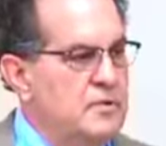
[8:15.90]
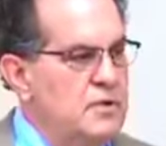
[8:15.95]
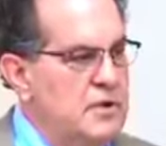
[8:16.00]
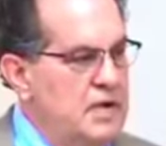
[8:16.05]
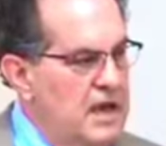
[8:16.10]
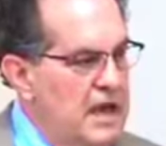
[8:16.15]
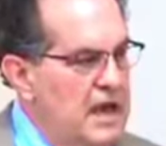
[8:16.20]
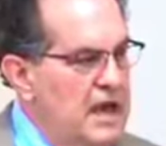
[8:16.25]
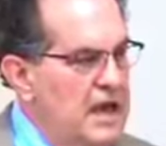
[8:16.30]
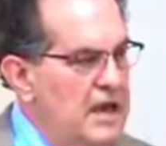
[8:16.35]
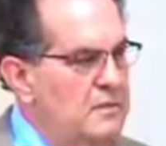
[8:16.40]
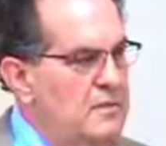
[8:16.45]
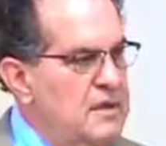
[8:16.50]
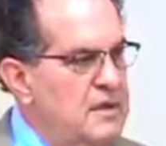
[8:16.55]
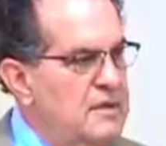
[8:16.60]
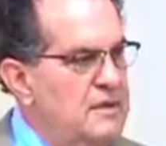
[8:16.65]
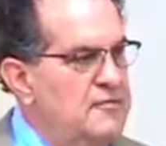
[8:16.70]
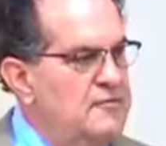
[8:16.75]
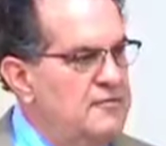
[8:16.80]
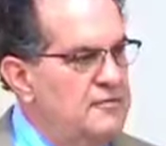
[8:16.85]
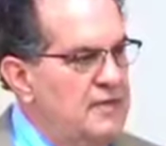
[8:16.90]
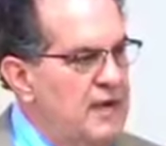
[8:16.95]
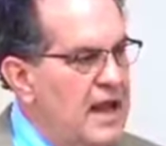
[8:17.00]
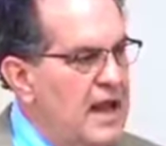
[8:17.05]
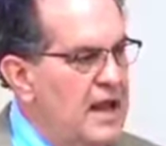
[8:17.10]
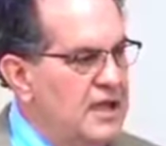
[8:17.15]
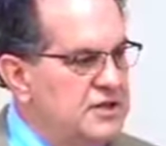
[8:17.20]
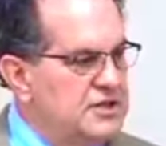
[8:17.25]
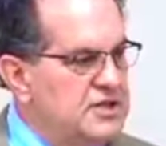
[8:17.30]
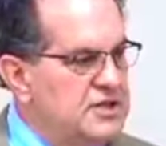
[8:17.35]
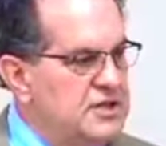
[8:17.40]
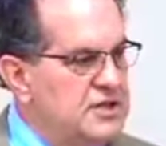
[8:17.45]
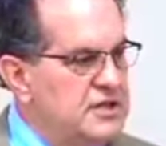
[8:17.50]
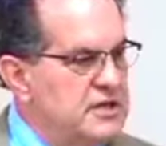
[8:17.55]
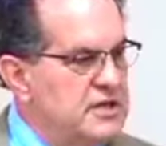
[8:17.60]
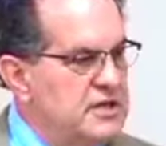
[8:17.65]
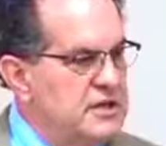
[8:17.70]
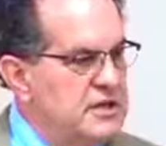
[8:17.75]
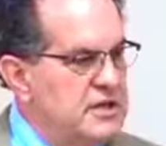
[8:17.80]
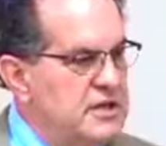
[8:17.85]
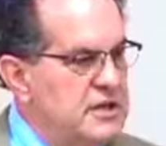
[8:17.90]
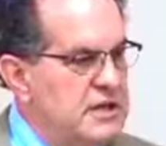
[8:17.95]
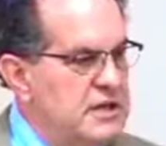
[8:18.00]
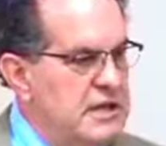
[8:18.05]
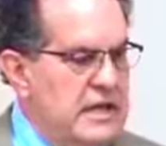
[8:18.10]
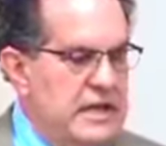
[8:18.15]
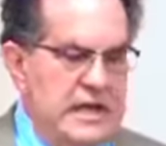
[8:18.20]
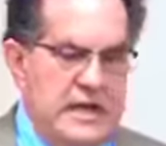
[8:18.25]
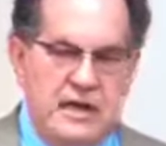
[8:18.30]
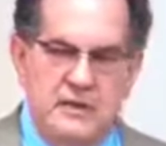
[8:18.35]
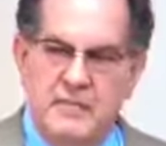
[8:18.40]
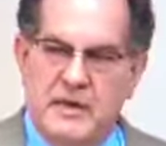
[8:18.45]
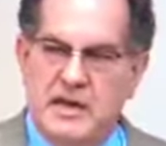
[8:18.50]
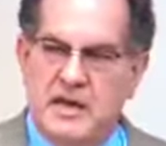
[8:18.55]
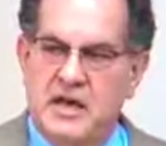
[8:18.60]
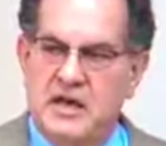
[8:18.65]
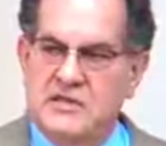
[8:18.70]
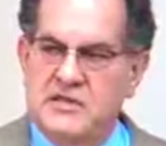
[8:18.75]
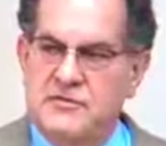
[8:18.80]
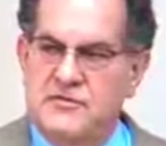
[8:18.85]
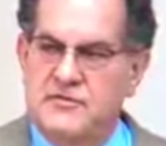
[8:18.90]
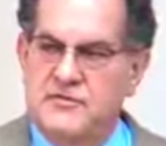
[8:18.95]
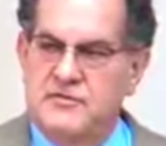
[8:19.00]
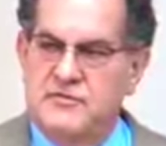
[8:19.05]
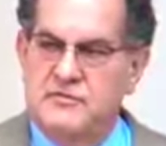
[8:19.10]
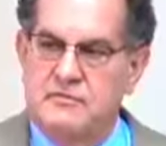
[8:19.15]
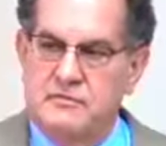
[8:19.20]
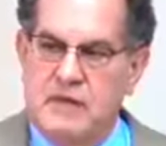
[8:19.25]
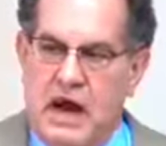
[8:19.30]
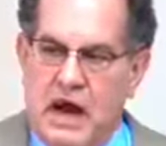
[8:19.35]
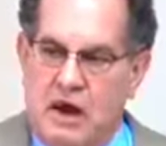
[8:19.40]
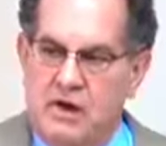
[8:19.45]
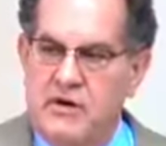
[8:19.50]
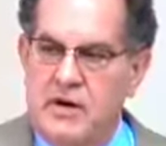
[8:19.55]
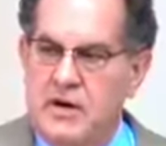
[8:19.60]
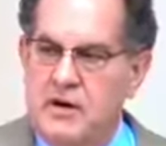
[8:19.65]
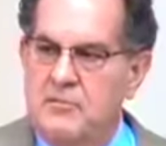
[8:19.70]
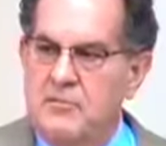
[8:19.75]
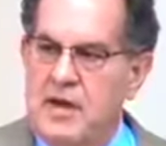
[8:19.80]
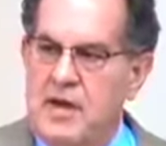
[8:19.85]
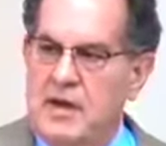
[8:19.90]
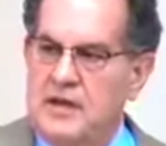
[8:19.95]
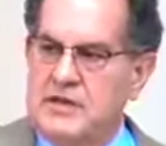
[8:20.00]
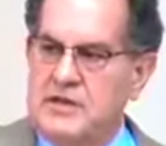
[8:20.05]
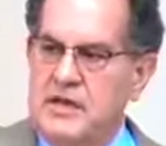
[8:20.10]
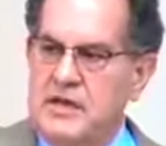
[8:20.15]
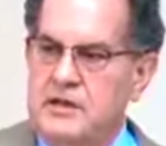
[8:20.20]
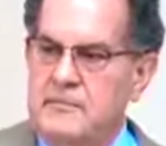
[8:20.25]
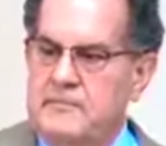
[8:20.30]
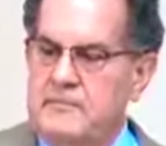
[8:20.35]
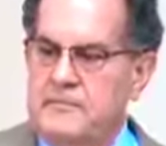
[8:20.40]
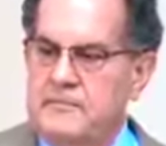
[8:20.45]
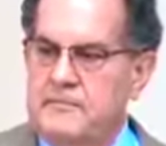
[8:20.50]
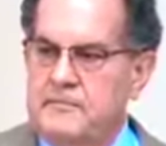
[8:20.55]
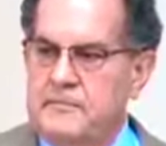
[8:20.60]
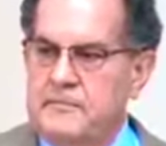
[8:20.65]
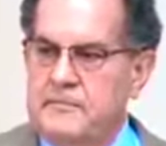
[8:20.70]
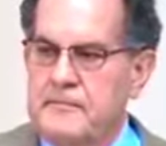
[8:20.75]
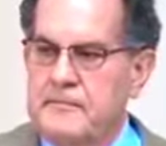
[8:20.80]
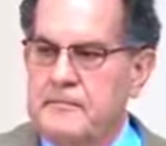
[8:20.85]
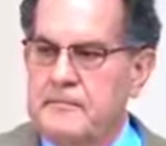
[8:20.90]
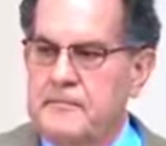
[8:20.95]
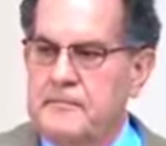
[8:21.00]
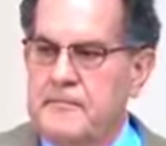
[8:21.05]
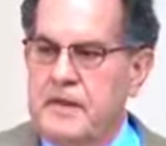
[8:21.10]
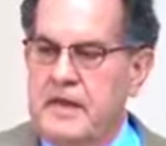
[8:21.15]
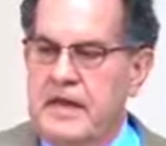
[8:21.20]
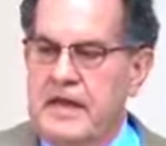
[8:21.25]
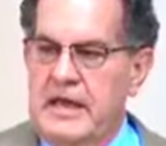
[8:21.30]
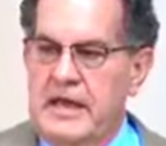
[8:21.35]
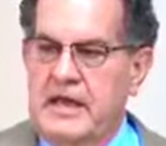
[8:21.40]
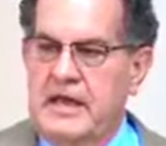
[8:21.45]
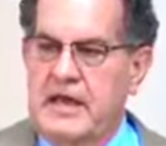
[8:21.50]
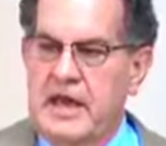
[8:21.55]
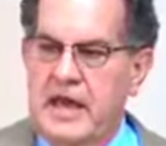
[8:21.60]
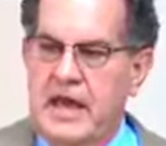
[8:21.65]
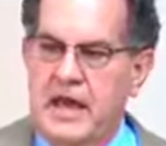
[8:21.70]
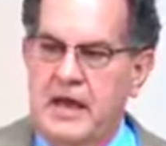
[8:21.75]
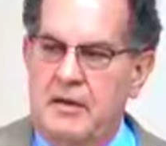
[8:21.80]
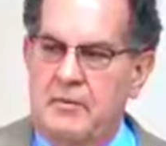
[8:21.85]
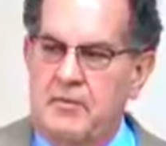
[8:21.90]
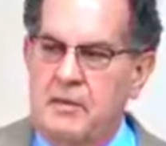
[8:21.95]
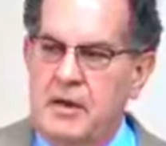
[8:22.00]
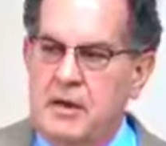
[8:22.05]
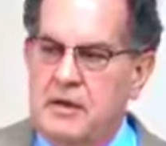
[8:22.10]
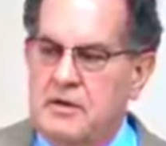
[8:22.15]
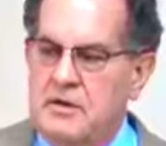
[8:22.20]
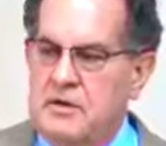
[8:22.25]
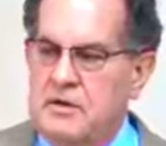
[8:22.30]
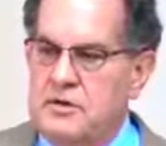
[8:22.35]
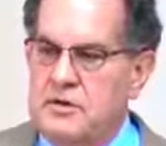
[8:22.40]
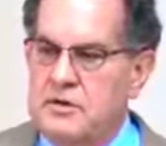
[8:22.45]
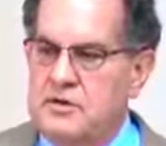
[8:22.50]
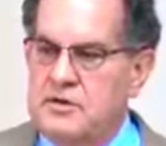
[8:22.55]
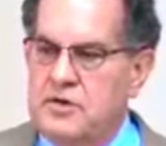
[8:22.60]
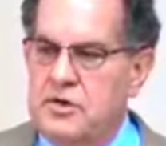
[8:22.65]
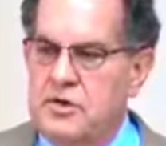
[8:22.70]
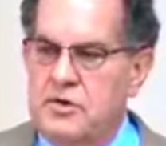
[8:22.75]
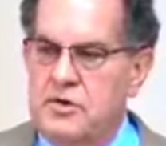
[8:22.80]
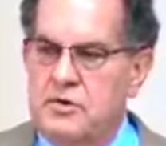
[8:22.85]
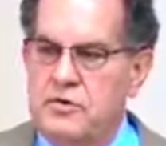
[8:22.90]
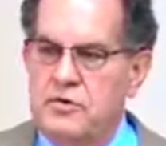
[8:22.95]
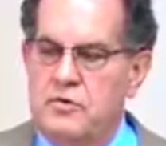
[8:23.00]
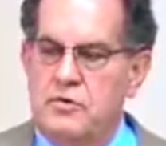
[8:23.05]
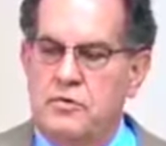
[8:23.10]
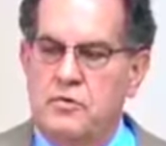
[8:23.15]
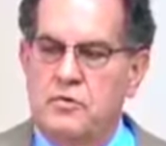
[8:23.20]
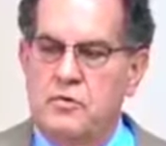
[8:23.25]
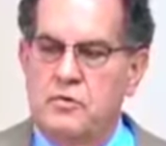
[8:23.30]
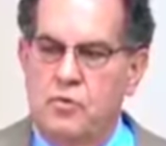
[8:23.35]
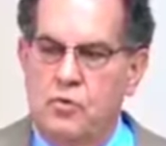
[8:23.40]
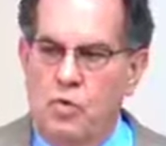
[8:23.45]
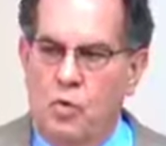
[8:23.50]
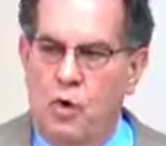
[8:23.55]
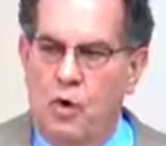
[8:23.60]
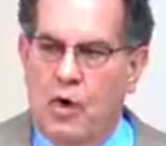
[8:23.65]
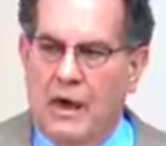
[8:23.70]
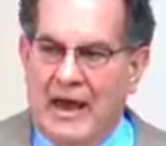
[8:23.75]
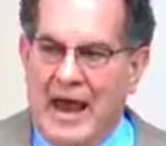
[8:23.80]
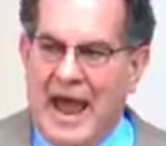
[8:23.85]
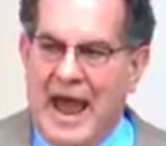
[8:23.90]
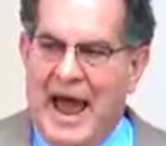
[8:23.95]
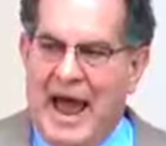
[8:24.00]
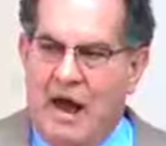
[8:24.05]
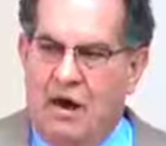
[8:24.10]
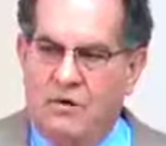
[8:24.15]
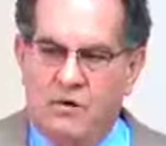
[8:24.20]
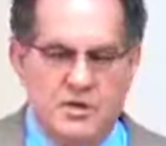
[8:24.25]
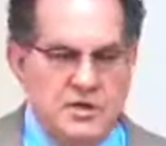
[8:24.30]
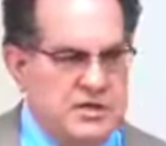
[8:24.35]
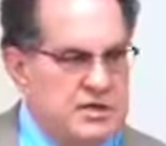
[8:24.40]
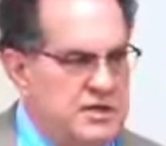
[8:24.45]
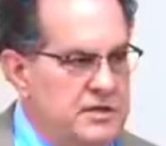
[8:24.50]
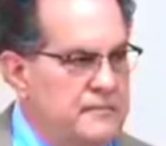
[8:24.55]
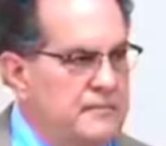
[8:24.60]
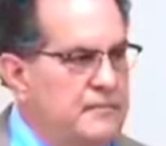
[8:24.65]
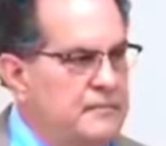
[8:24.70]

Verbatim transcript: who came in the flesh. And because of our inability, he came to work out